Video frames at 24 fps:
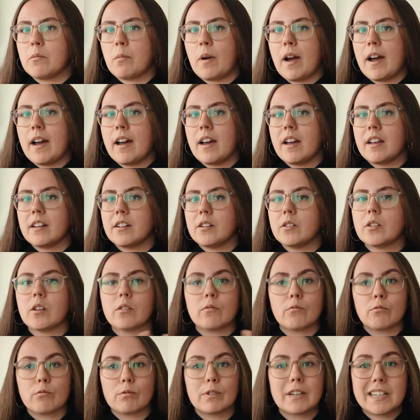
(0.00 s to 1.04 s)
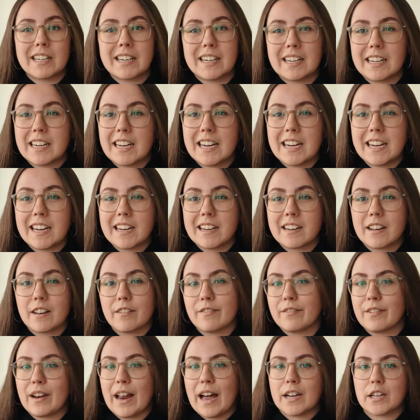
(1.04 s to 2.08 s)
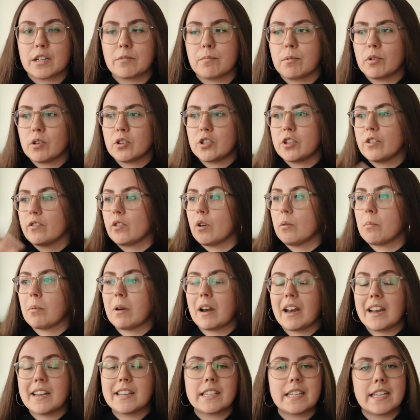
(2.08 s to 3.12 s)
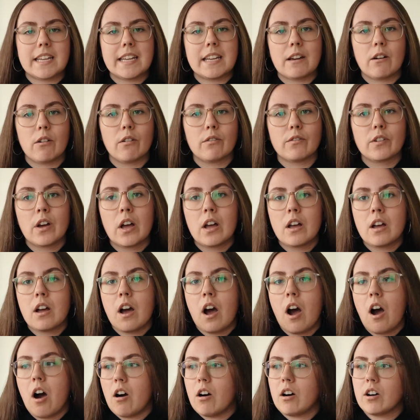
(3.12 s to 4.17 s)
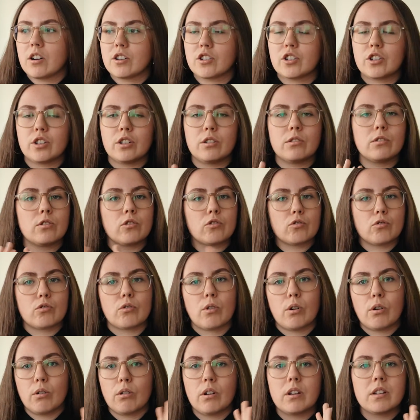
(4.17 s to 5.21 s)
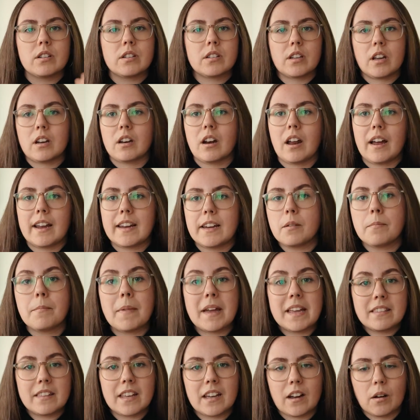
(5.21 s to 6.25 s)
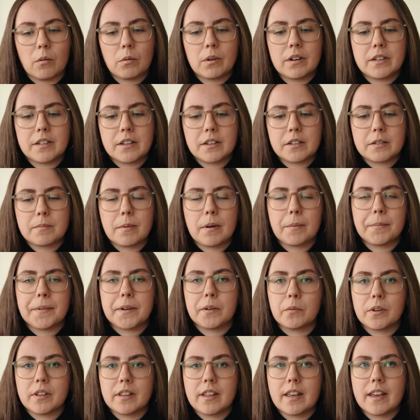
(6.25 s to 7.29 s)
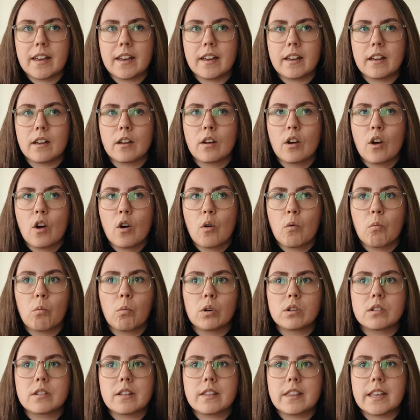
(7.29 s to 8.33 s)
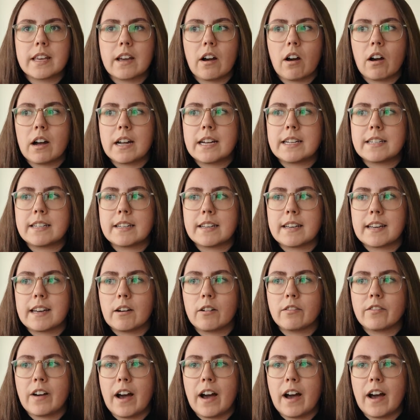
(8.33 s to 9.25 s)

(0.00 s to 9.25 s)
where you don't really need a flash because you've got plenty of harsh, strong sunlight. The main thing I wanted to experiment with here was the idea of